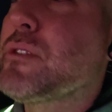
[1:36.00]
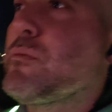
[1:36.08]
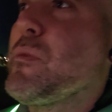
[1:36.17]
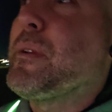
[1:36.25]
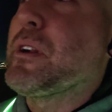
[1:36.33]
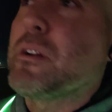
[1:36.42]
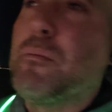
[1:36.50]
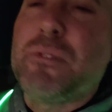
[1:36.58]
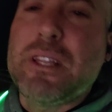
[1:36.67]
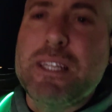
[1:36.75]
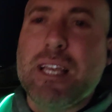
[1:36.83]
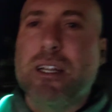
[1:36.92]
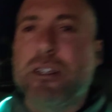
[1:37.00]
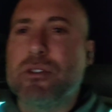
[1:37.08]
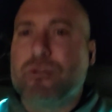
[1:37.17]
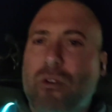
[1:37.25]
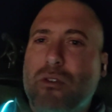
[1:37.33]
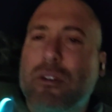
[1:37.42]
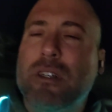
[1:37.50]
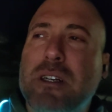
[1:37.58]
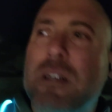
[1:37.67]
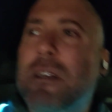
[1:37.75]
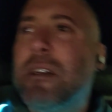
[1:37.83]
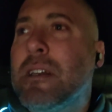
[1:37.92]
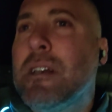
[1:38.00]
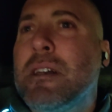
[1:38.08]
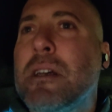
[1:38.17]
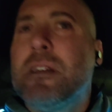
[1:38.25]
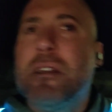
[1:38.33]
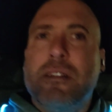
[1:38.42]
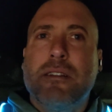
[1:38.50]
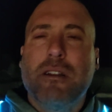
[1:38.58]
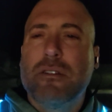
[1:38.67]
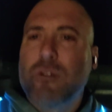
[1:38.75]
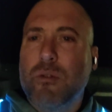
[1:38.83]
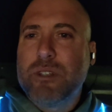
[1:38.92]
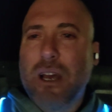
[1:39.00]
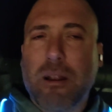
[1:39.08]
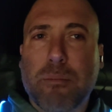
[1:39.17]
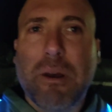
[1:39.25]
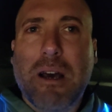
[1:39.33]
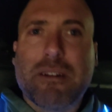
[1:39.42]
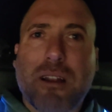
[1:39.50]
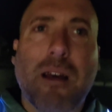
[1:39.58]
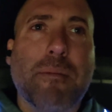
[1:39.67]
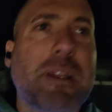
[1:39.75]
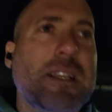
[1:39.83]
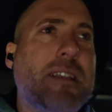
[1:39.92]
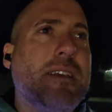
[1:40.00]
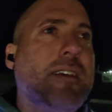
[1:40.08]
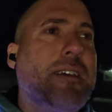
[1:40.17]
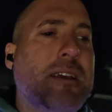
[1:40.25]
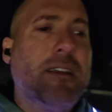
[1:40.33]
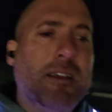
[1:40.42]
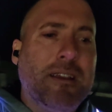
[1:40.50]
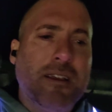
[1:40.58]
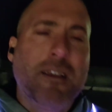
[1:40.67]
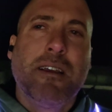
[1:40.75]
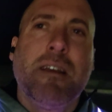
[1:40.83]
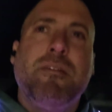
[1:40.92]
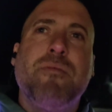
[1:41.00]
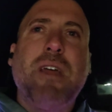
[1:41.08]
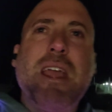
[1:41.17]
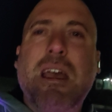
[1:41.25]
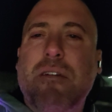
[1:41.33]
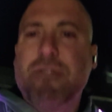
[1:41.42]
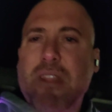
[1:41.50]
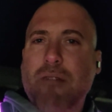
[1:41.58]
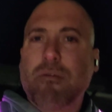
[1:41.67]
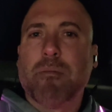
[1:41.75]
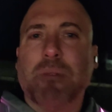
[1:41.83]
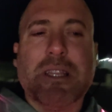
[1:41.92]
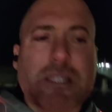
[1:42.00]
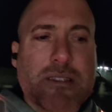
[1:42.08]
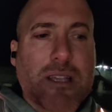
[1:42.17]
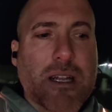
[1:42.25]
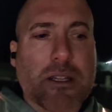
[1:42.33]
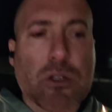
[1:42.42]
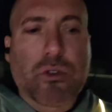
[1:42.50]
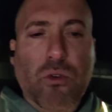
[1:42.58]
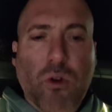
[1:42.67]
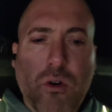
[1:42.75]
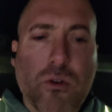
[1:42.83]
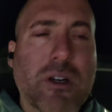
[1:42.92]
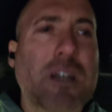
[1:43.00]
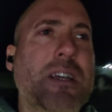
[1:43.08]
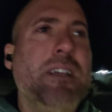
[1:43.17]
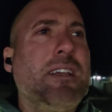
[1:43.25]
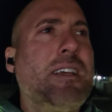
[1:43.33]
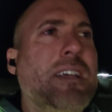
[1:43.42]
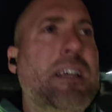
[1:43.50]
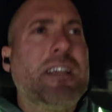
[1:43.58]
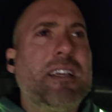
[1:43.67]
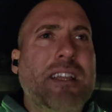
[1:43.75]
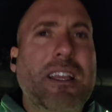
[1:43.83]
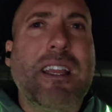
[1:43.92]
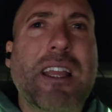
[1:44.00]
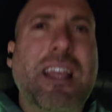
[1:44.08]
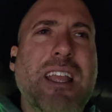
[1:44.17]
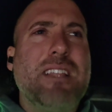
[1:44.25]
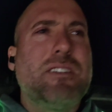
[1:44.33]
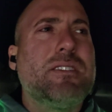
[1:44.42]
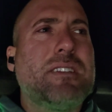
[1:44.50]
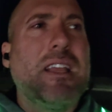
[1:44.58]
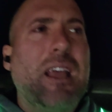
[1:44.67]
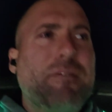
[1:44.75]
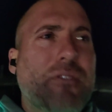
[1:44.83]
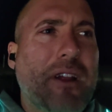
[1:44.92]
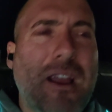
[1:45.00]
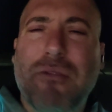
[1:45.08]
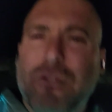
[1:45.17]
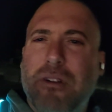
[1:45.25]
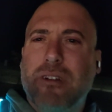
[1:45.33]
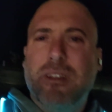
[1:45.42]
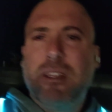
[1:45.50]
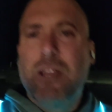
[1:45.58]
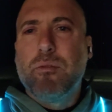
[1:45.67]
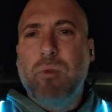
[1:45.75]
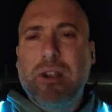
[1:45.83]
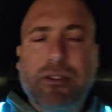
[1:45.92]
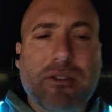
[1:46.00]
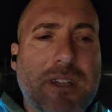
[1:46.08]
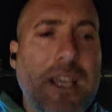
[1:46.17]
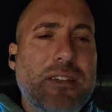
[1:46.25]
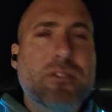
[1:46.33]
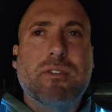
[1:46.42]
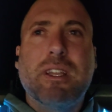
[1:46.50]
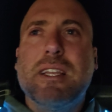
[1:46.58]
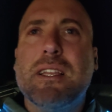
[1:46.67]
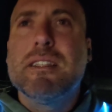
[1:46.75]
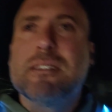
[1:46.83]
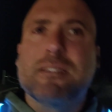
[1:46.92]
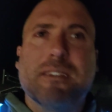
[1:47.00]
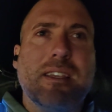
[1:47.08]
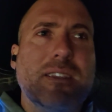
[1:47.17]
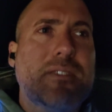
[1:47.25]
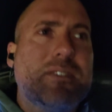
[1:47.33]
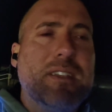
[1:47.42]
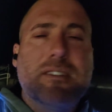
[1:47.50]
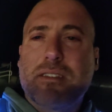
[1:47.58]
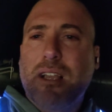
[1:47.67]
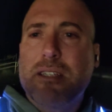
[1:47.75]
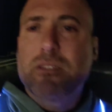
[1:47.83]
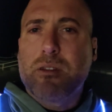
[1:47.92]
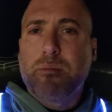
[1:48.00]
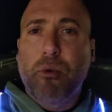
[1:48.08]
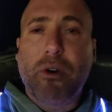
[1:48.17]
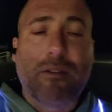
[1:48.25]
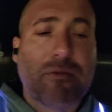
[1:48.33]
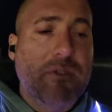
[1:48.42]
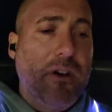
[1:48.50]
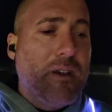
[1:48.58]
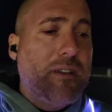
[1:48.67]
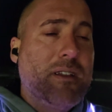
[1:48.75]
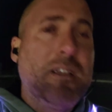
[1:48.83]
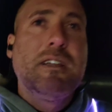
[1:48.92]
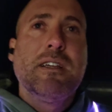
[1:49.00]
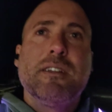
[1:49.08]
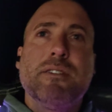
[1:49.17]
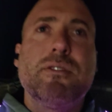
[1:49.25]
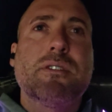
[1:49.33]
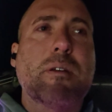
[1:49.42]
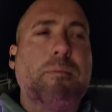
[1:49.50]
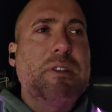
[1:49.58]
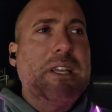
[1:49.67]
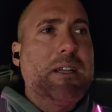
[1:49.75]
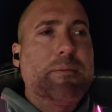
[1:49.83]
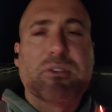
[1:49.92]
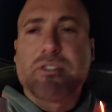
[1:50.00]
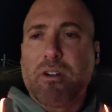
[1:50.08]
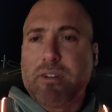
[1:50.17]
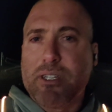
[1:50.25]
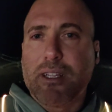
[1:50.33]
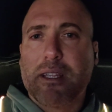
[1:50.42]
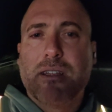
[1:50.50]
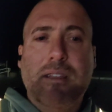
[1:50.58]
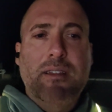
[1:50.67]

Western women are completely out of control. There's no doubt about it. I mean, they have never been this out of control. It just ever, ever in Western history, it, it's it's it's gotten to the point of uh, just complete absurdity,